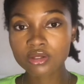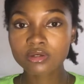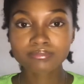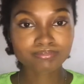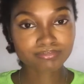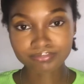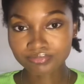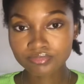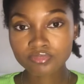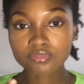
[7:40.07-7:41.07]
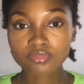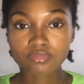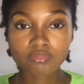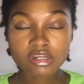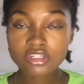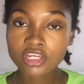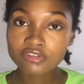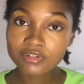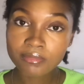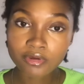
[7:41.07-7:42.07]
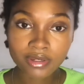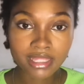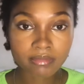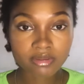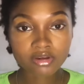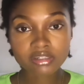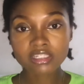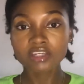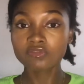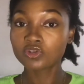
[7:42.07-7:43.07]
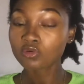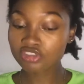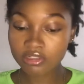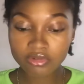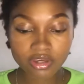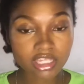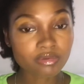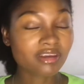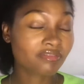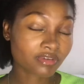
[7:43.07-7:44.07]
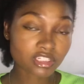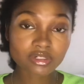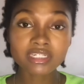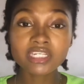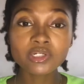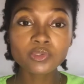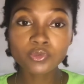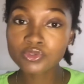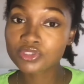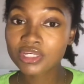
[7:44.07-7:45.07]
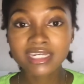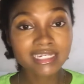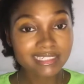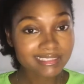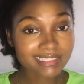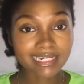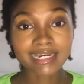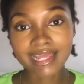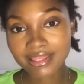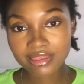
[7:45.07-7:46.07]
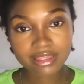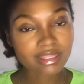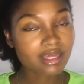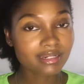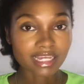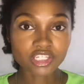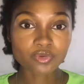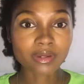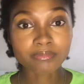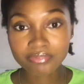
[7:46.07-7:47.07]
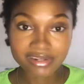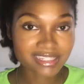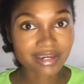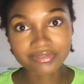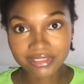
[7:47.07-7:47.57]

Make sure that you trim your hair, because if you don't trim your hair, you eventually lose the length that you were preserving.